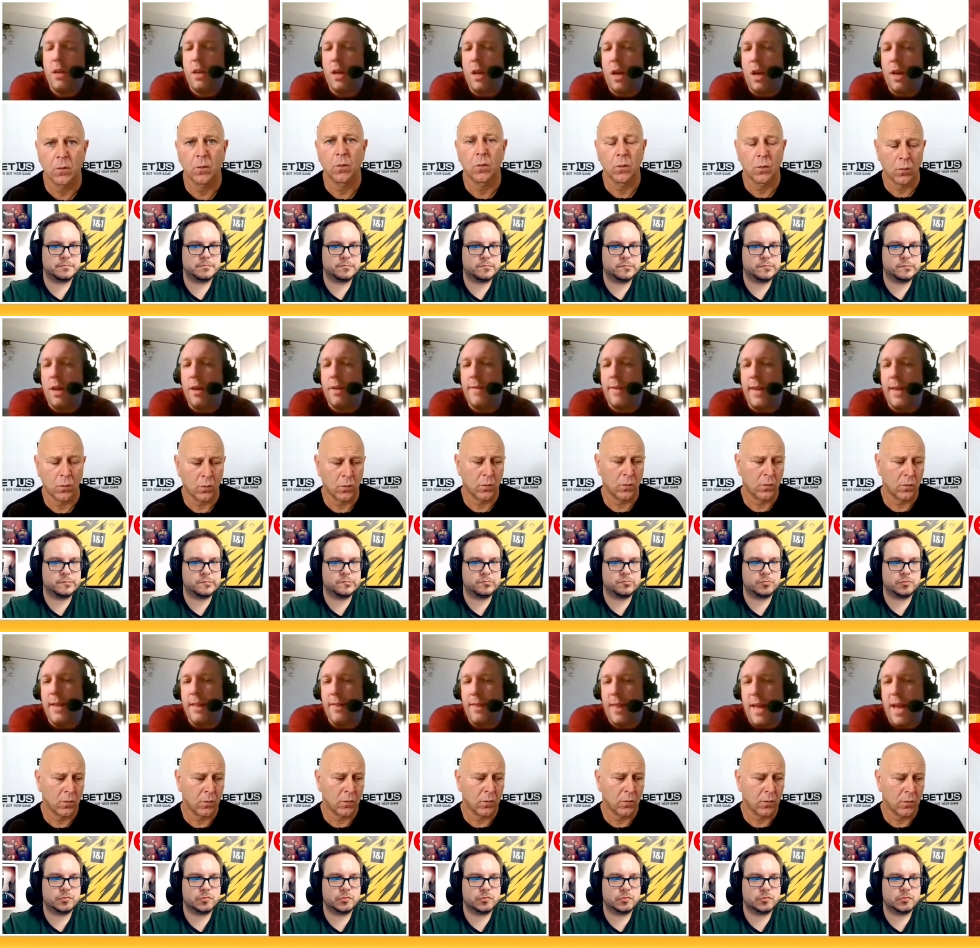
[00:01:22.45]
Speaker 1: Uh, and I
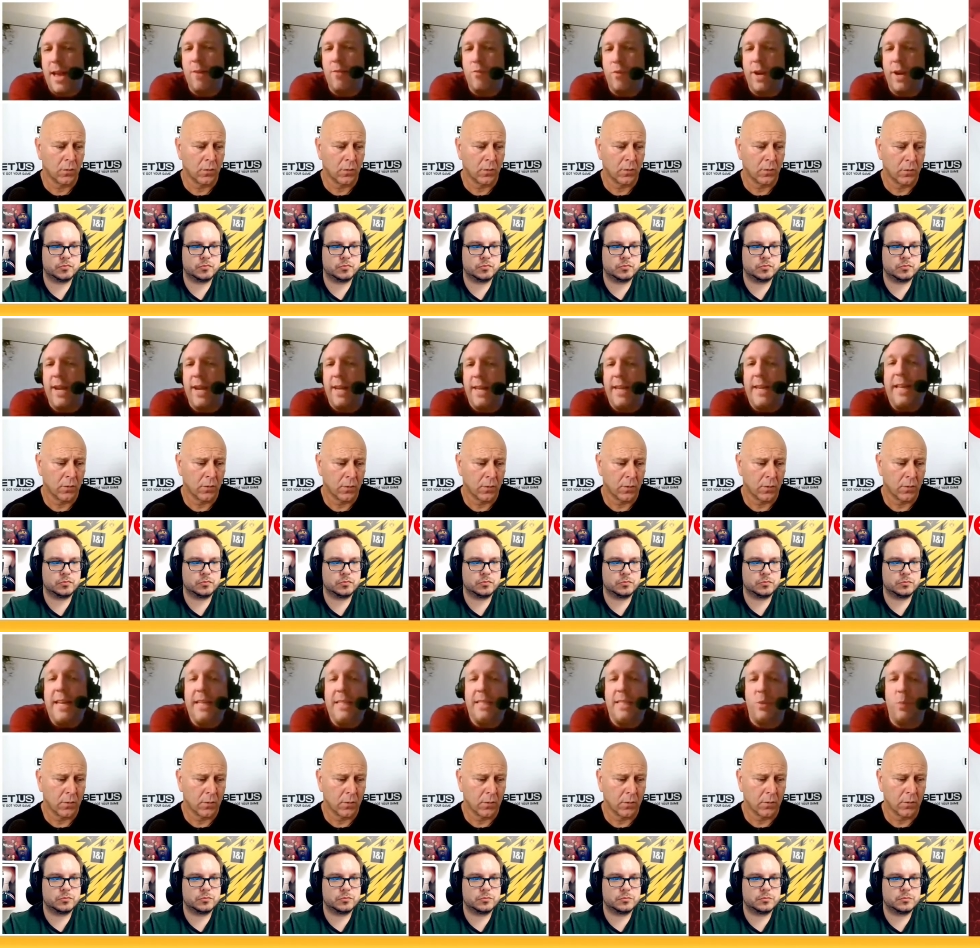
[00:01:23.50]
think they really
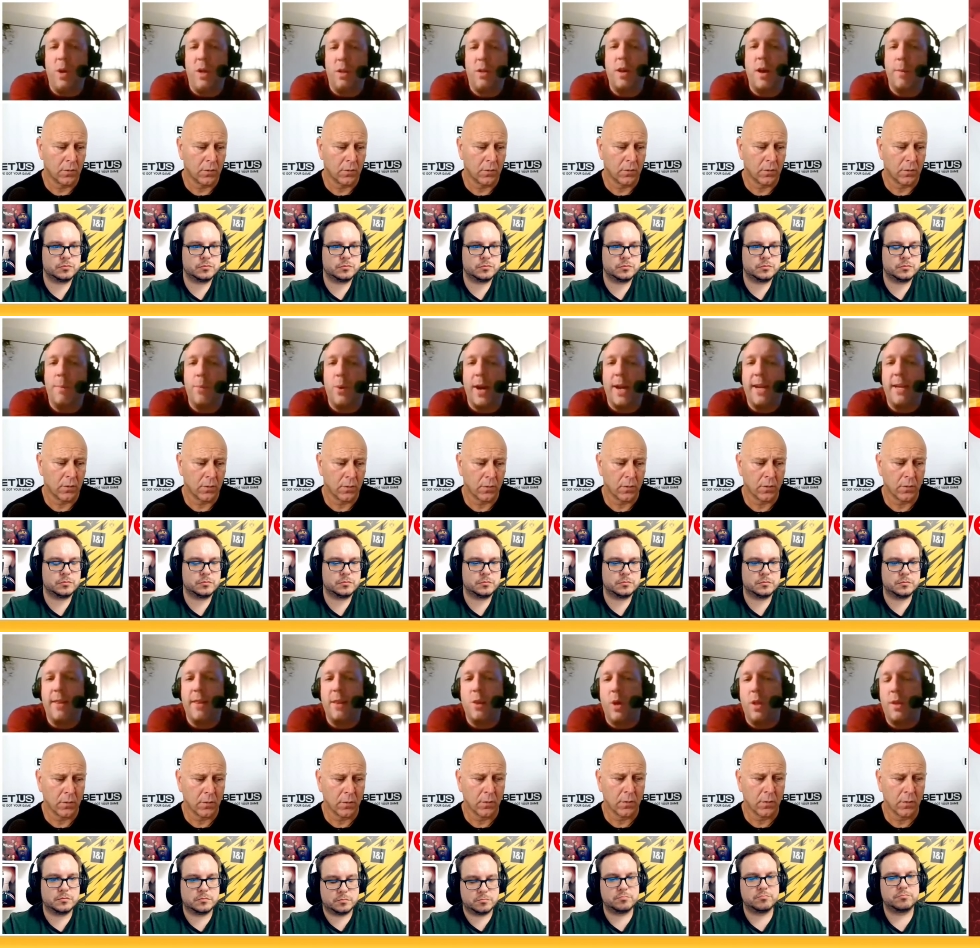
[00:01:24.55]
needed the World Cup break. I
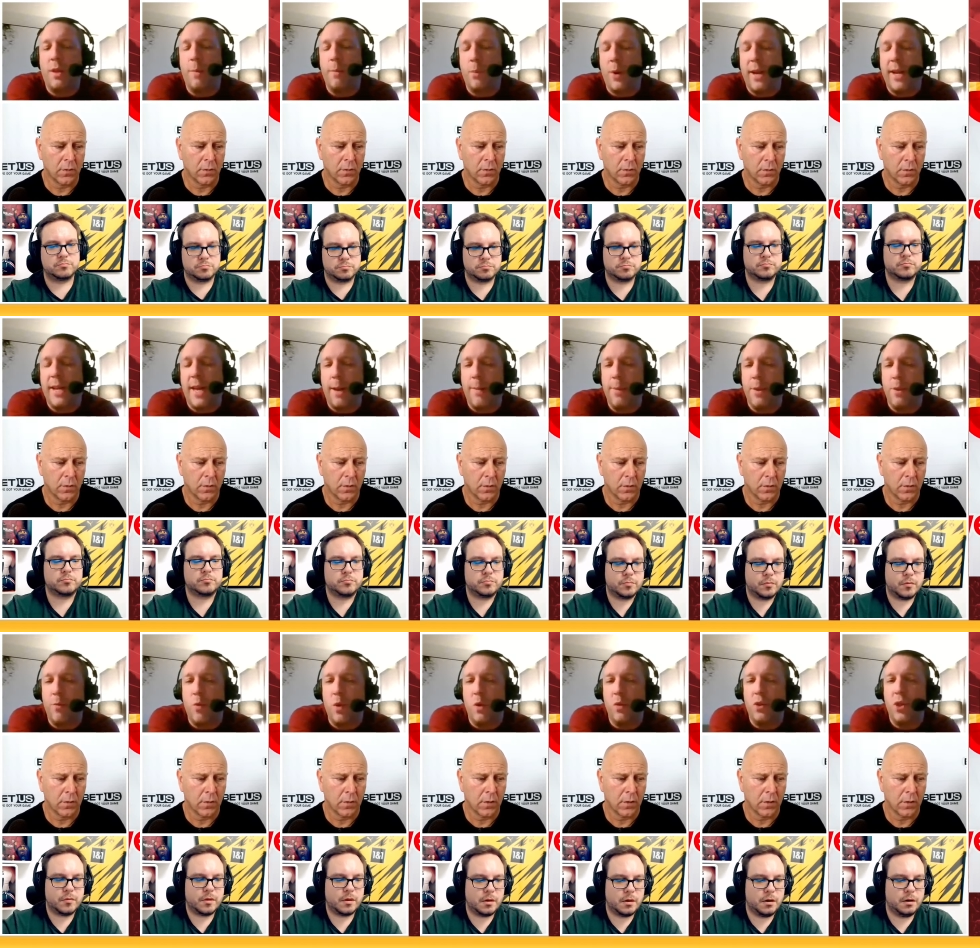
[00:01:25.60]
think the World Cup break came
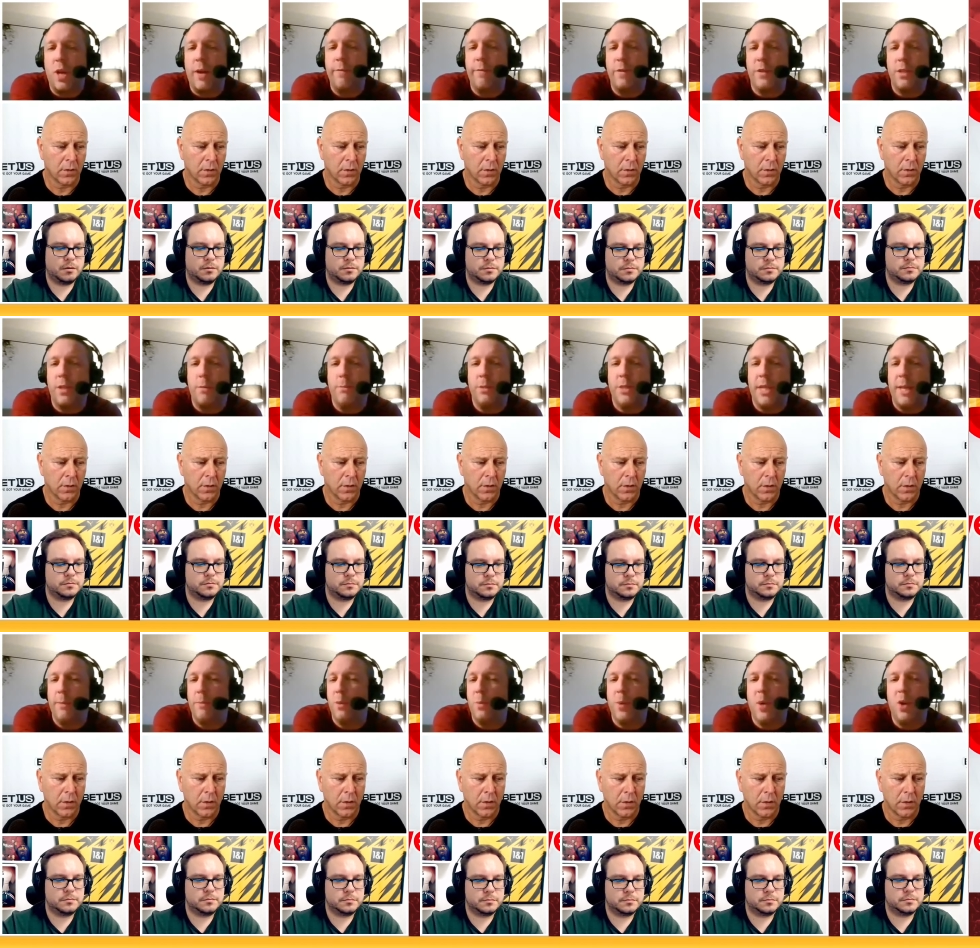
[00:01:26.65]
at the wrong time for some
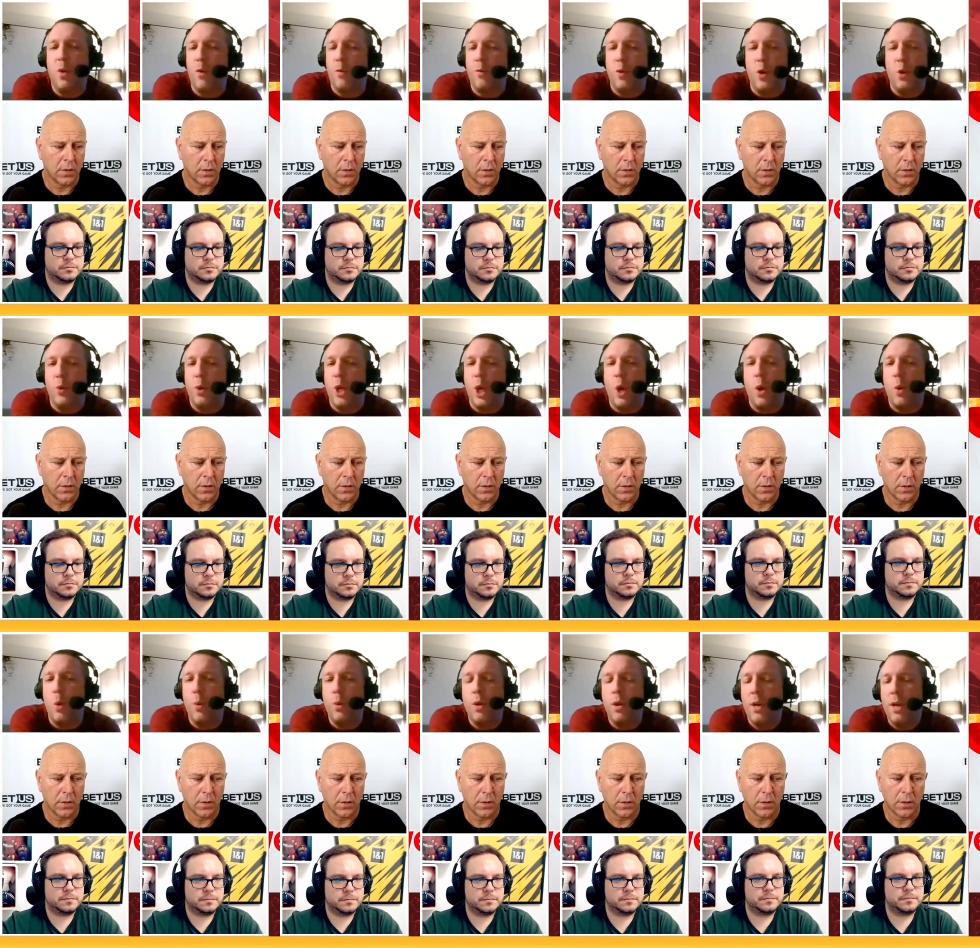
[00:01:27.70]
teams, but not for
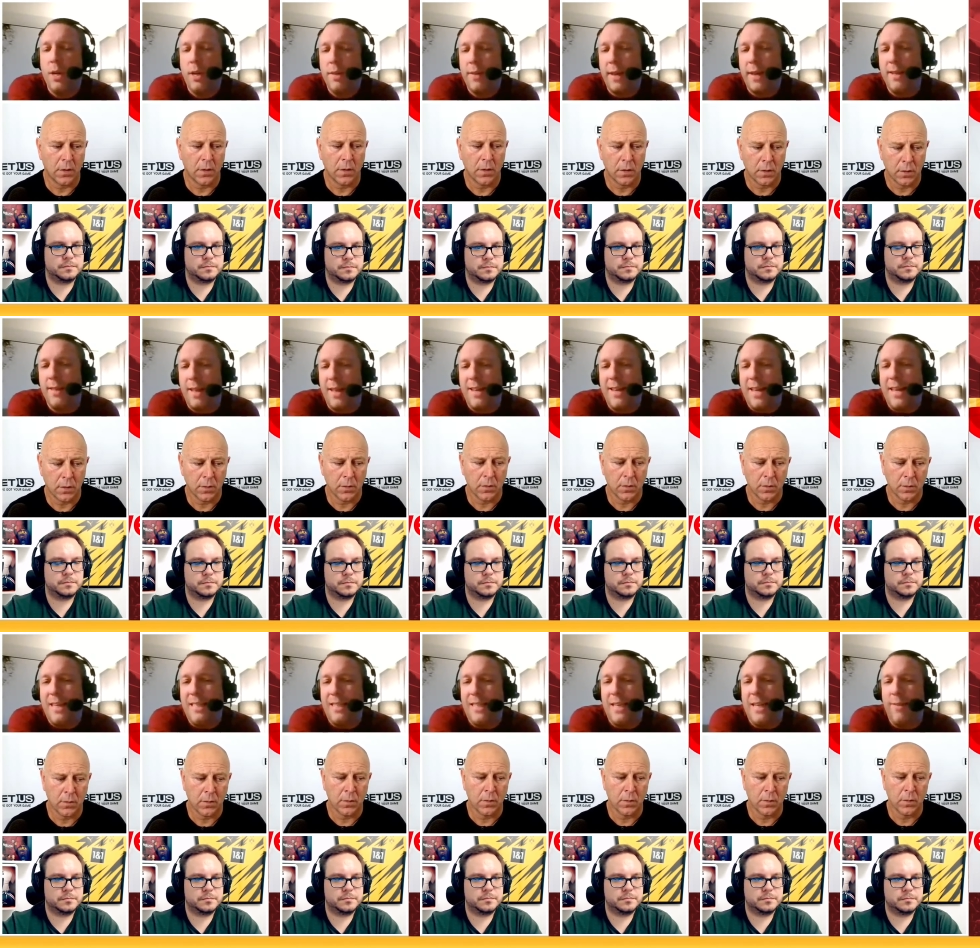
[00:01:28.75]
Union. They they
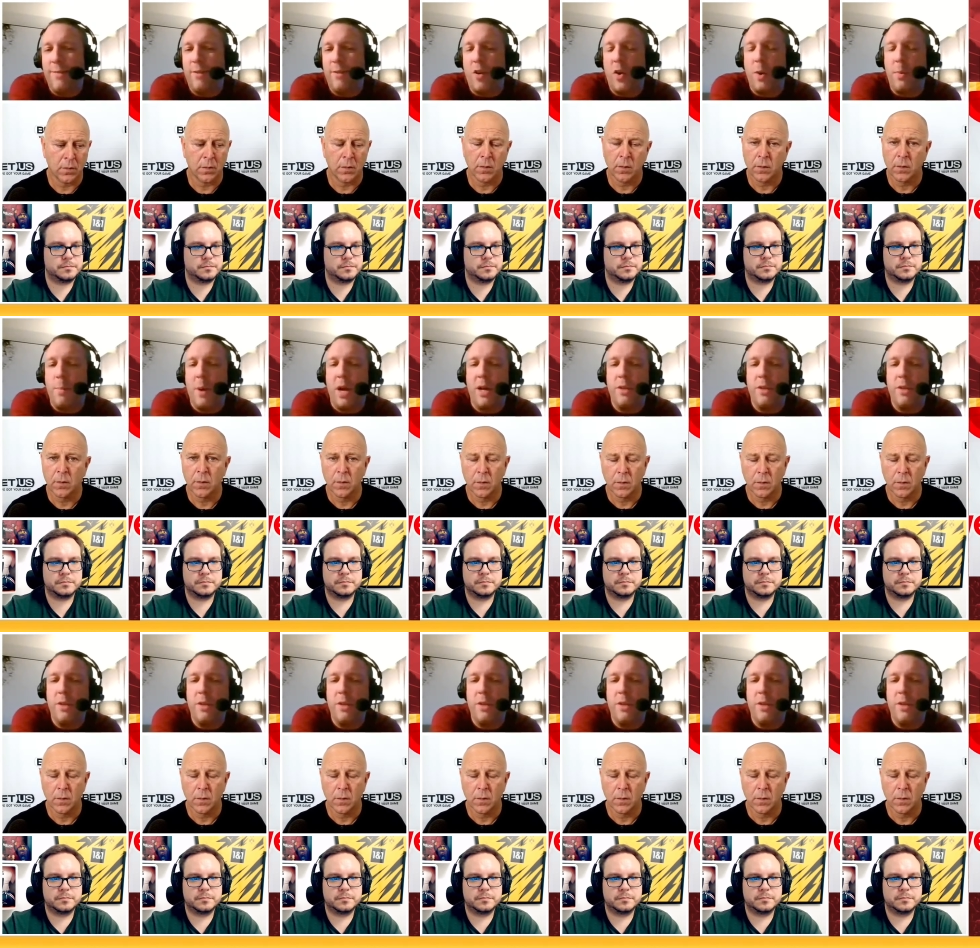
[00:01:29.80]
needed it very